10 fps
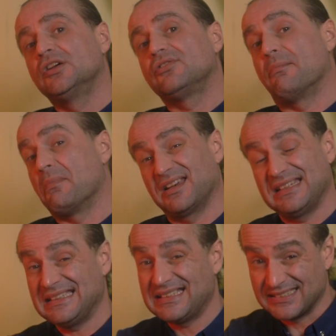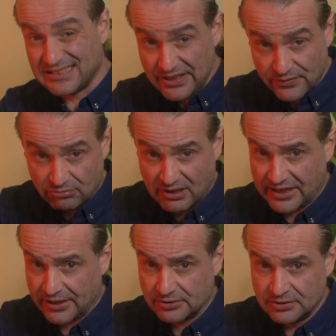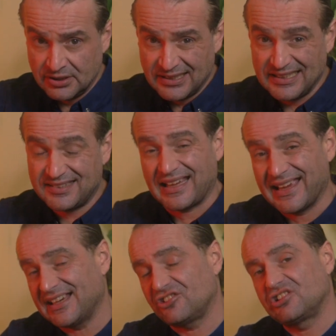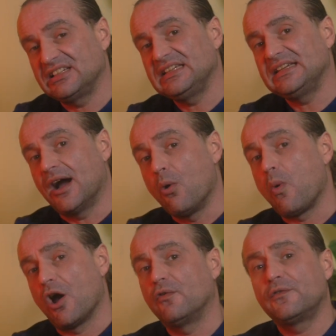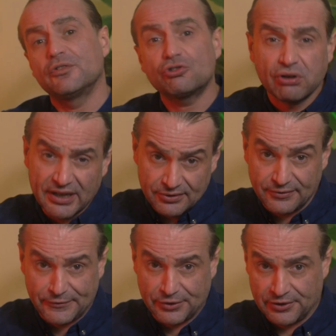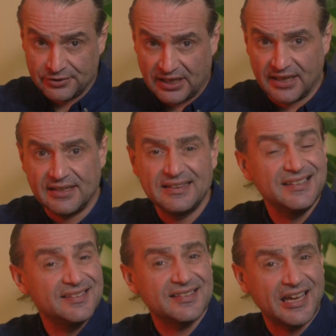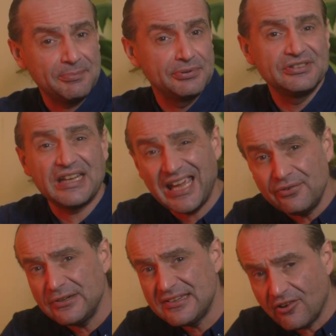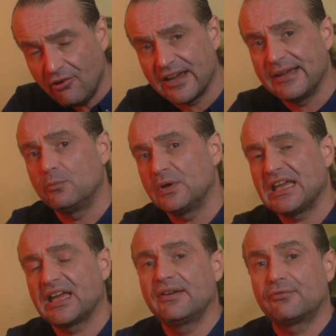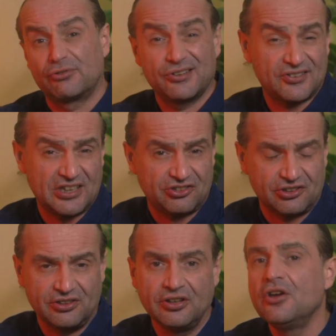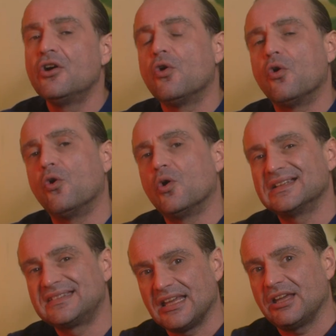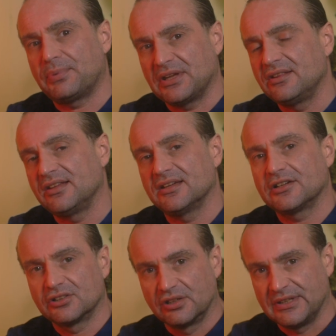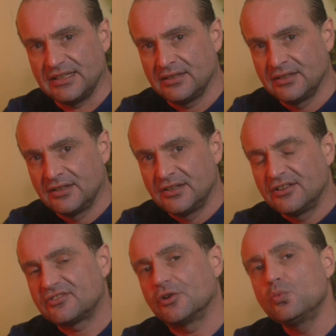that money can never run out. It's actually a wealth transfer. And this has happened every time we have a recession or a dip in the economy. So